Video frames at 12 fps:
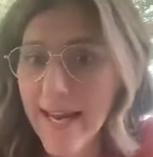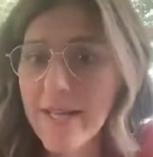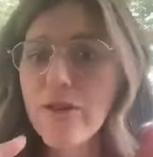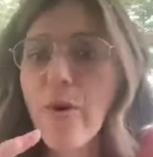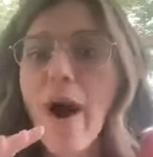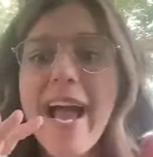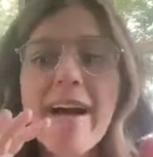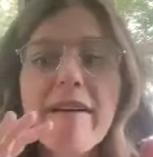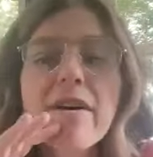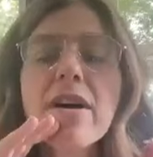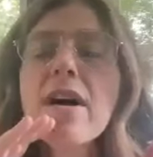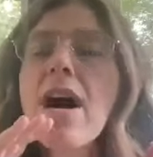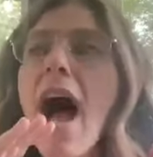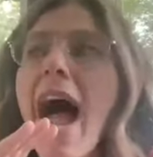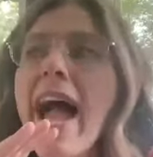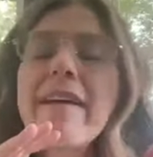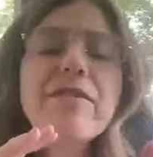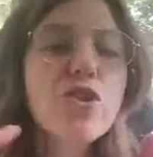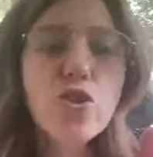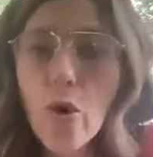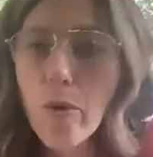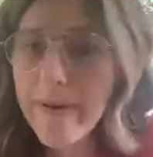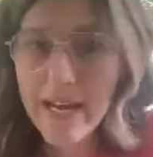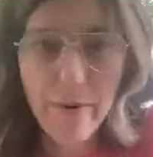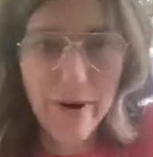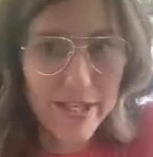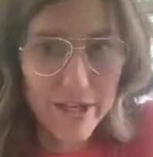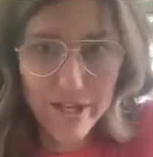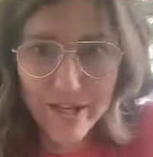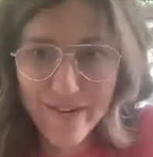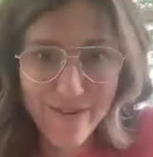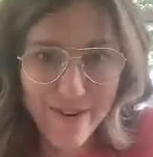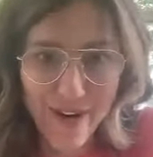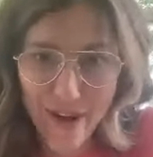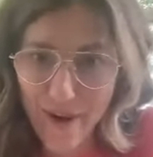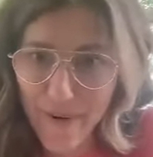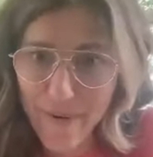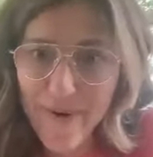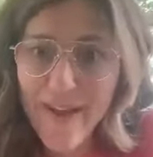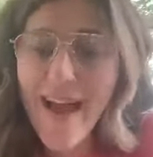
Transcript: And so I have so many questions for you.